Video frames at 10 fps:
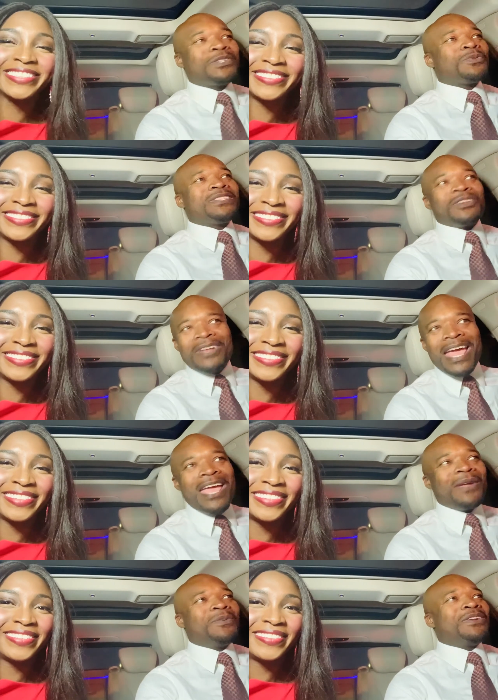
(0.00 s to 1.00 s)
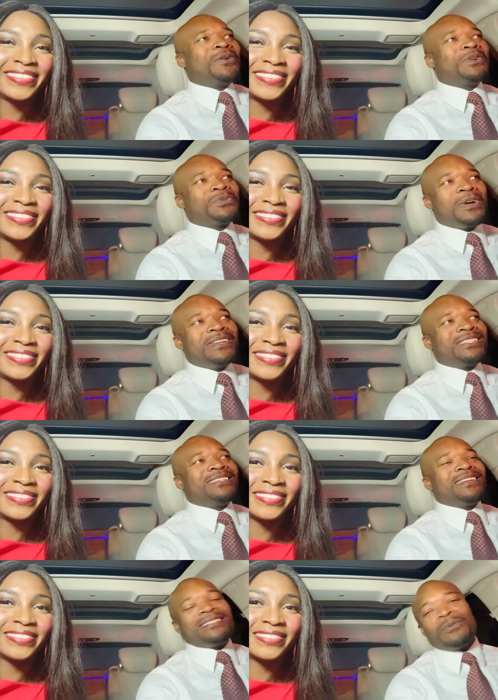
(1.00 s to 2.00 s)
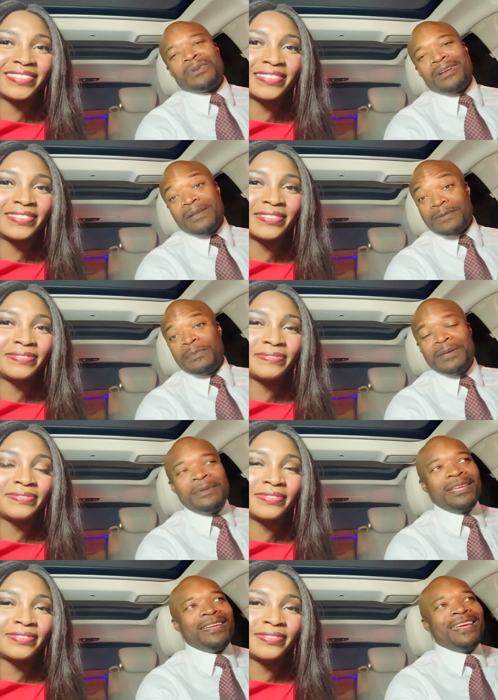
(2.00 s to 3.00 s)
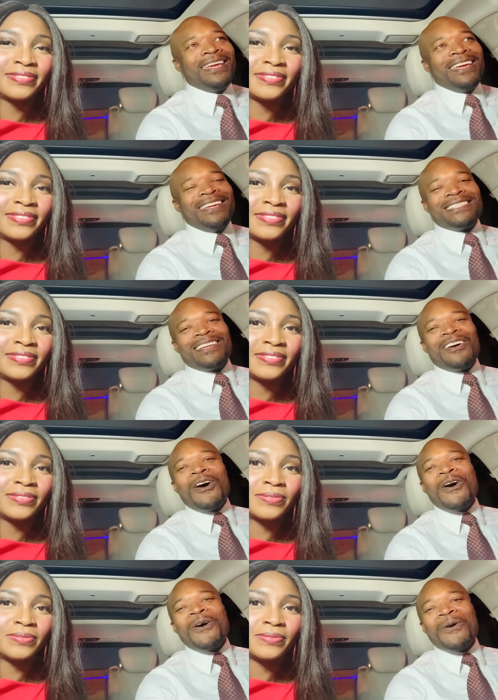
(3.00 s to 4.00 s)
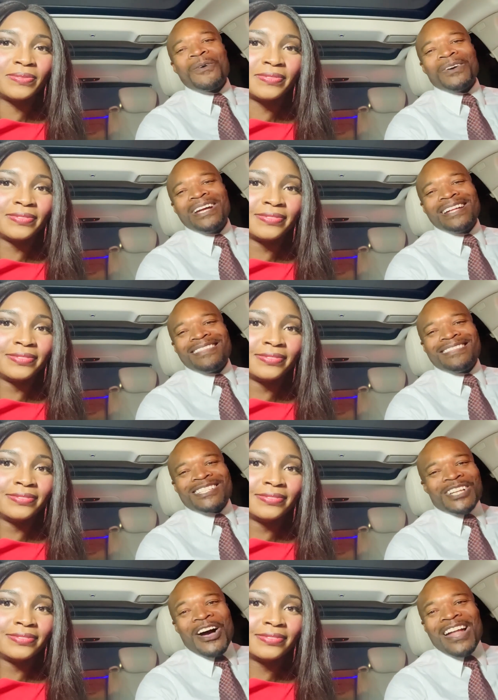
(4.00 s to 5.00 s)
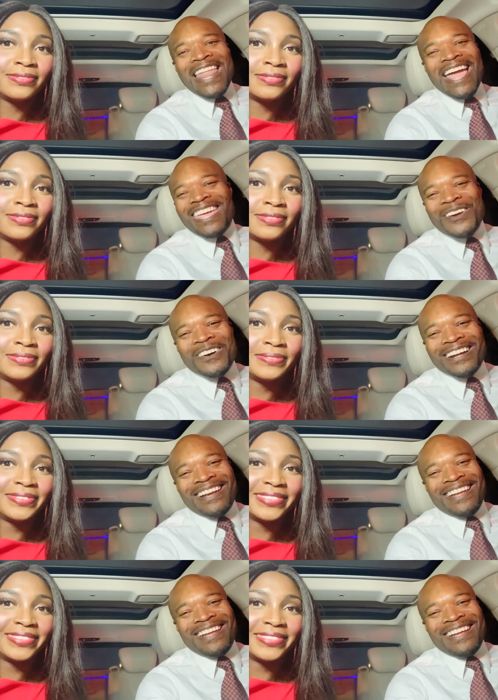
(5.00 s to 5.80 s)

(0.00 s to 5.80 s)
Speaker 1: what's her name? You know, which one is she? I said, well, her name is Mimi. He said, oh, the tall, lanky one.